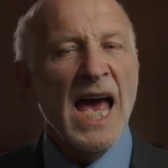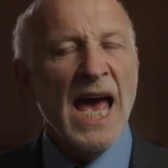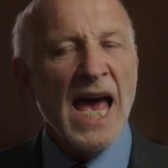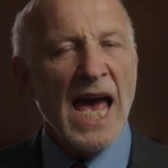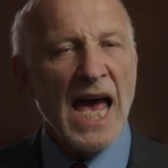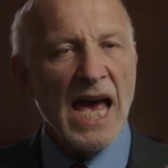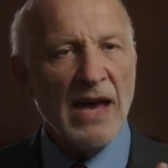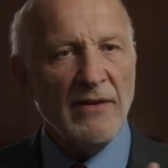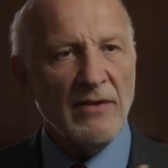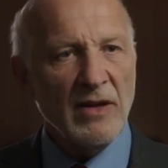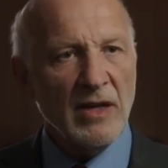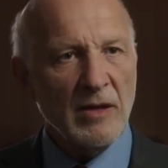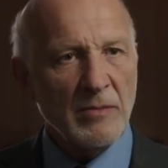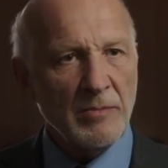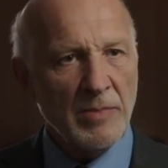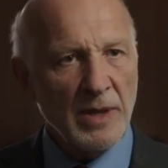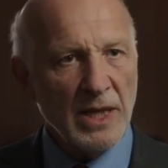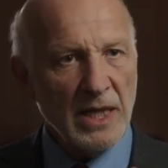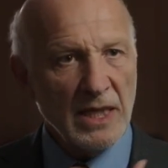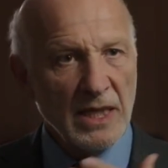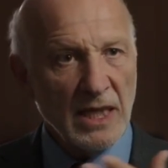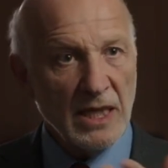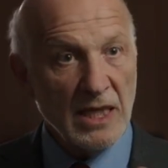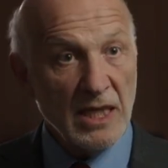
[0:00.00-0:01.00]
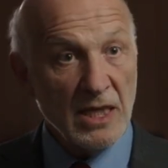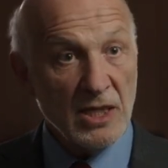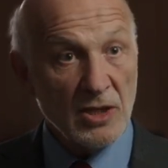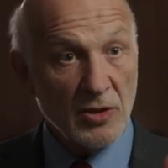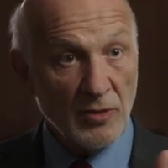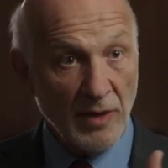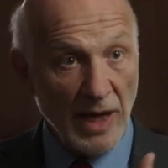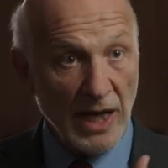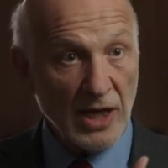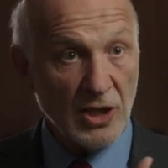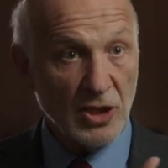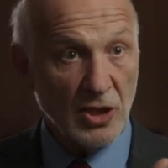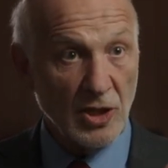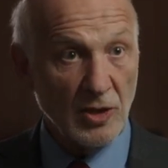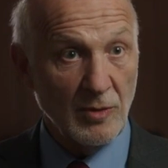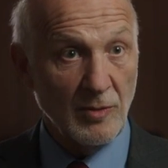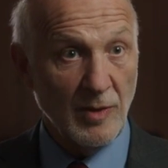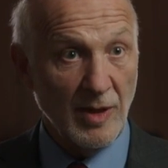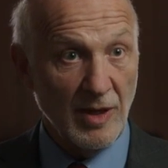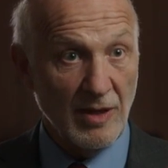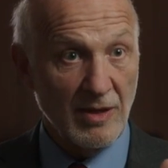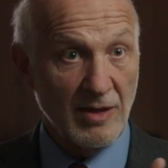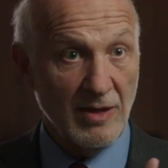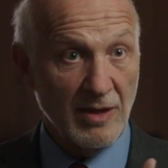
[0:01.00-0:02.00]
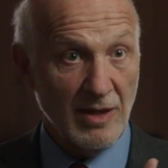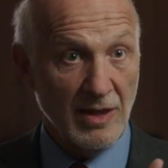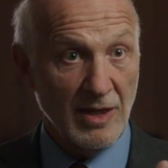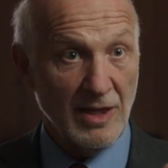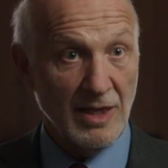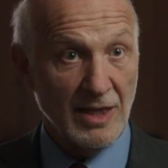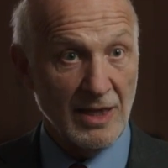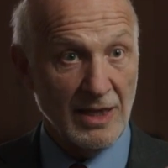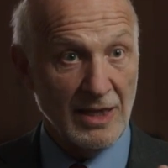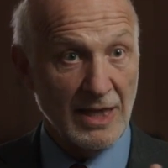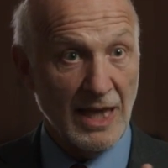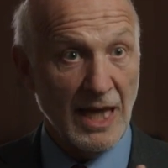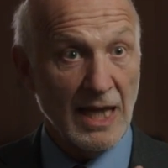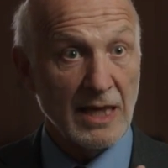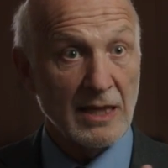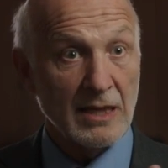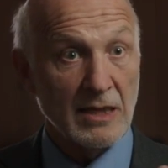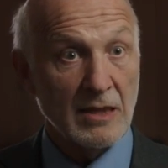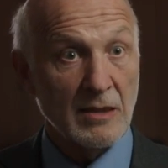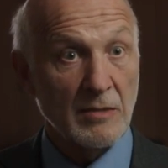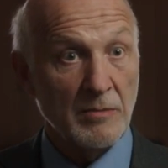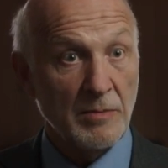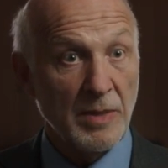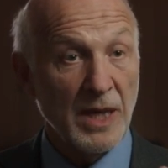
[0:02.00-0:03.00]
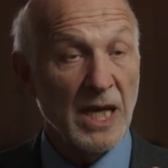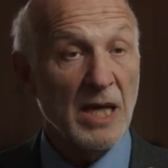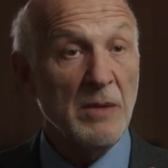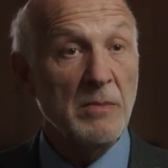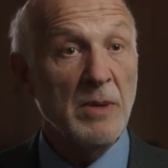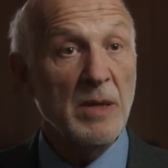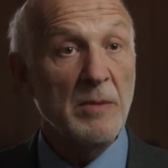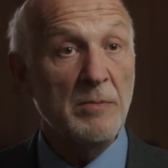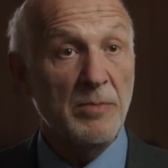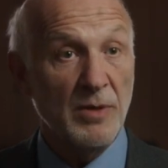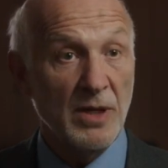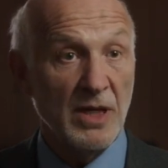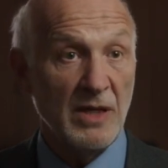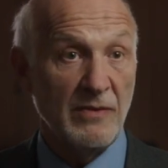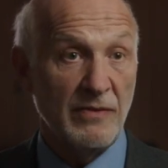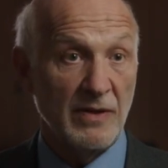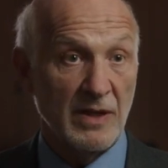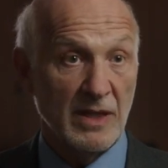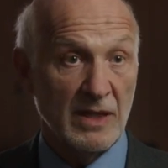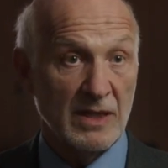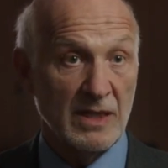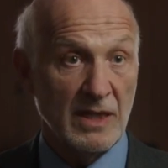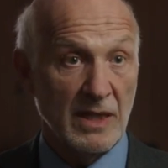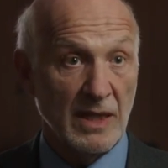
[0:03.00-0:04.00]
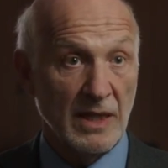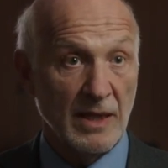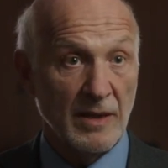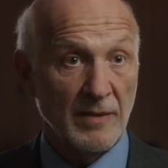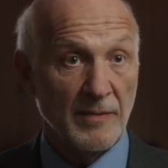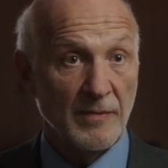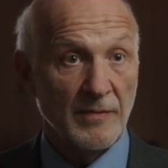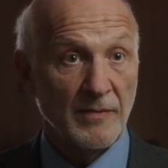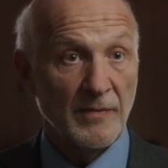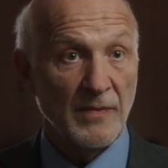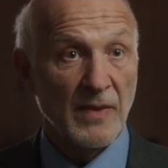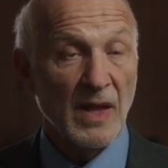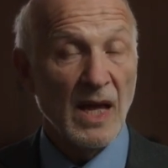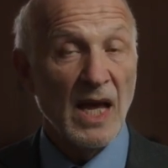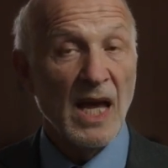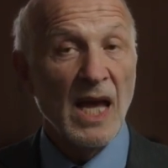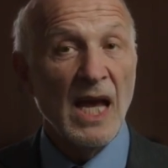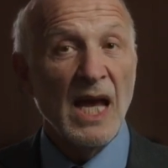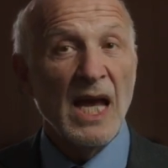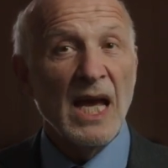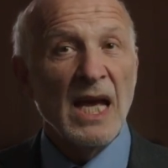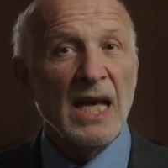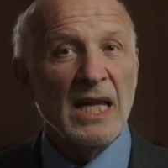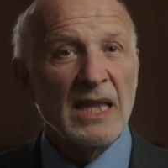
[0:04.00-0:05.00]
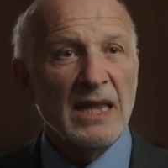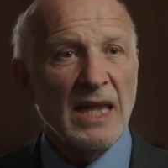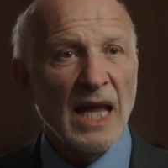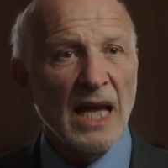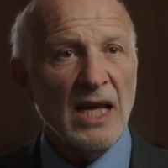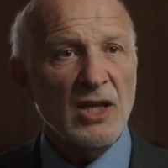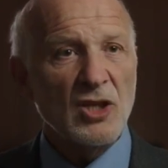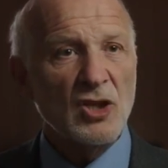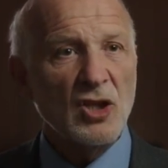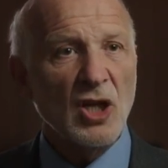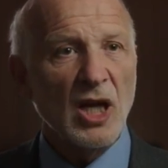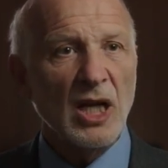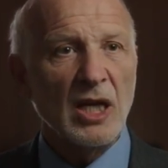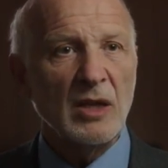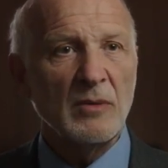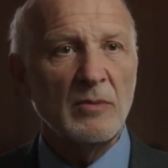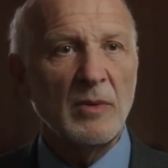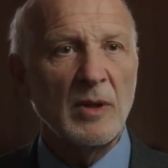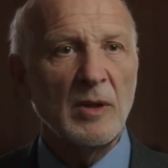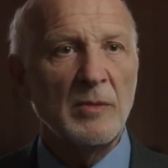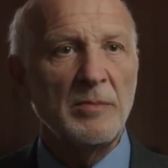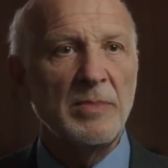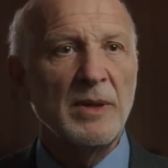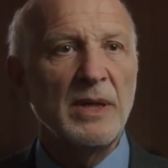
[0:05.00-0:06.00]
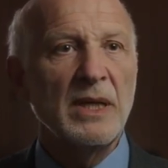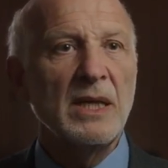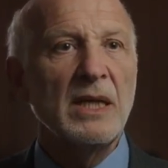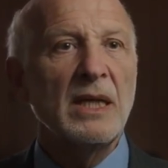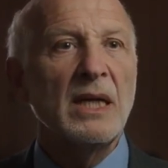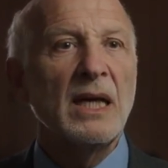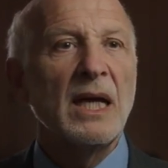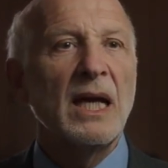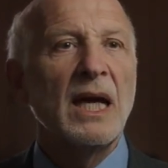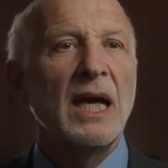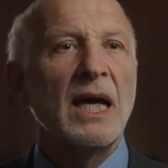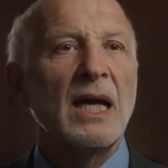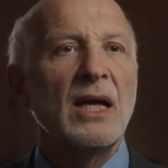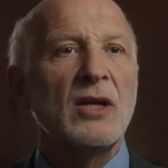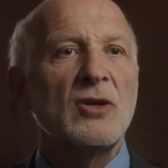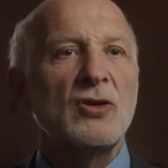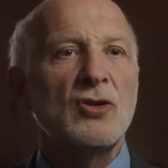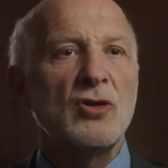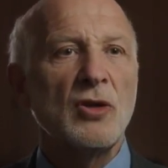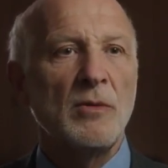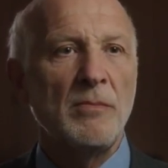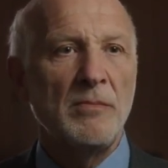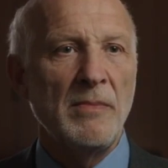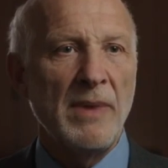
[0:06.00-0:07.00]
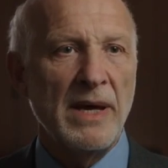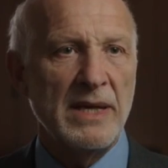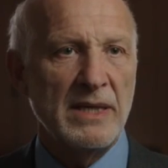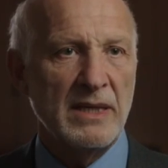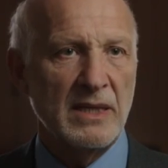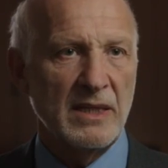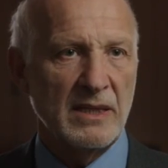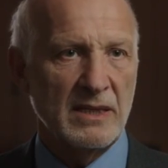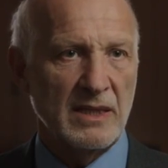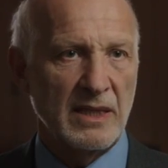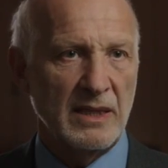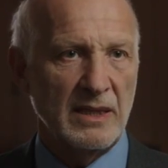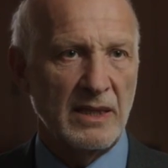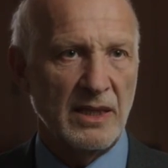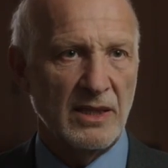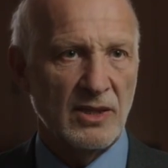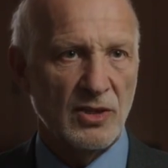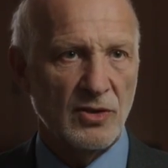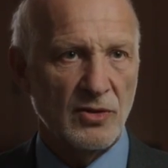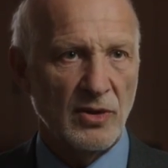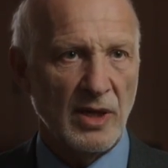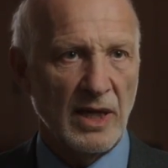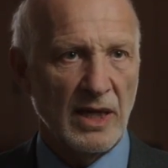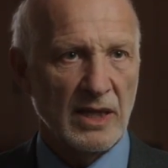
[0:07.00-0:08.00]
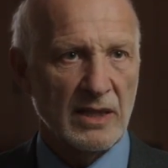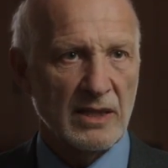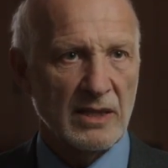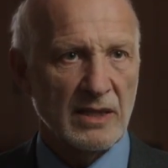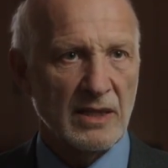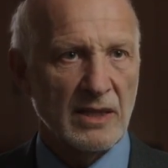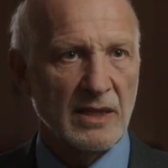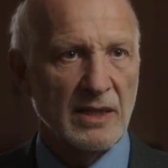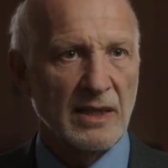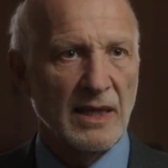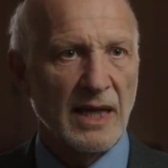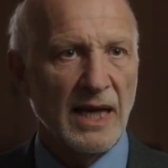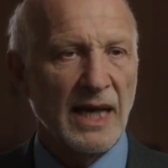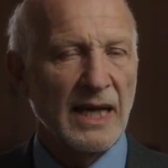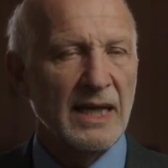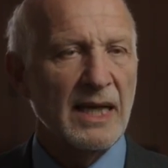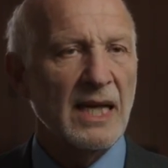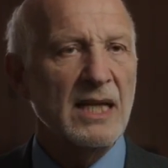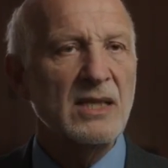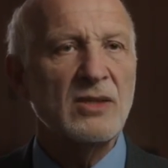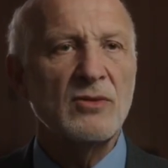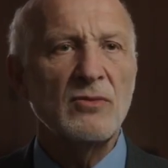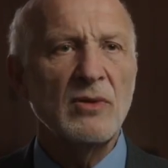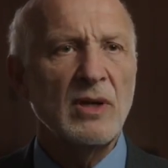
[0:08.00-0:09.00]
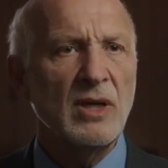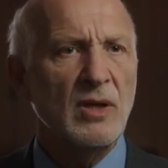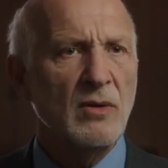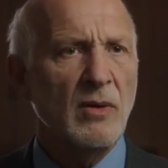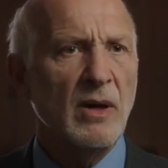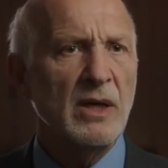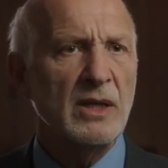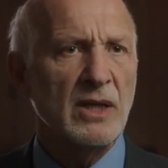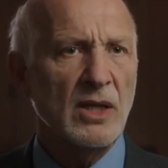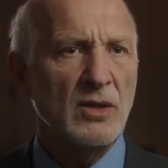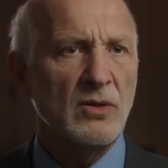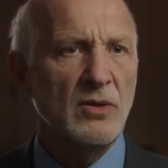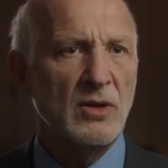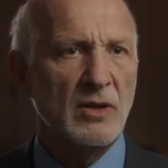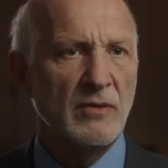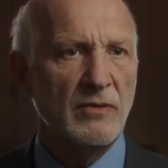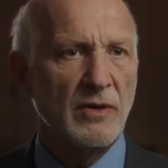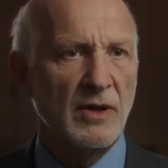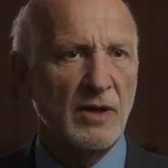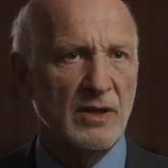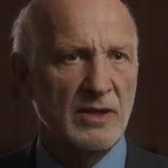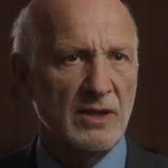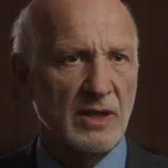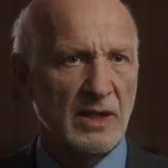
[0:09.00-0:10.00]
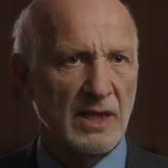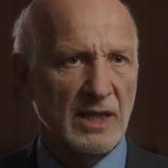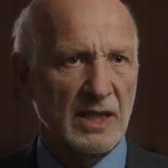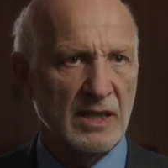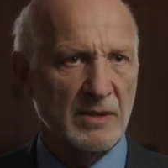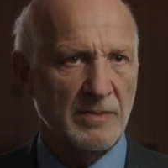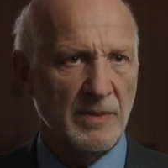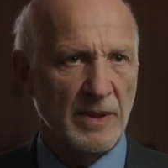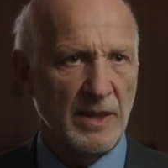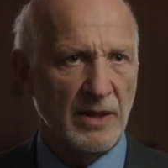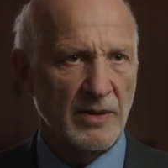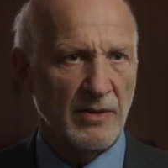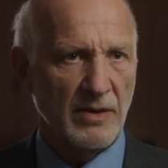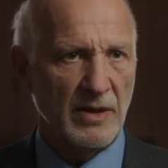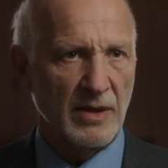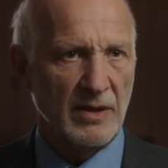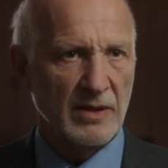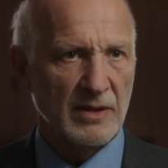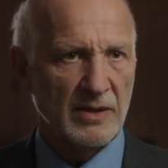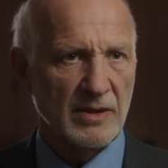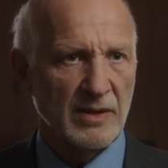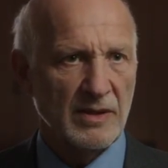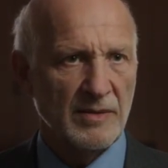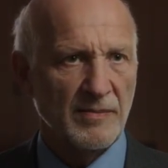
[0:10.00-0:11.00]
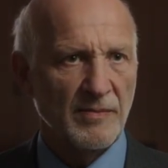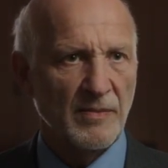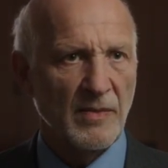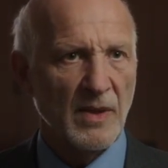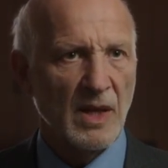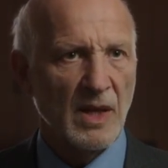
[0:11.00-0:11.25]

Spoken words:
having been in interaction with that baby previously, that child will be tremendously distressed. And that's really quite a universal experience.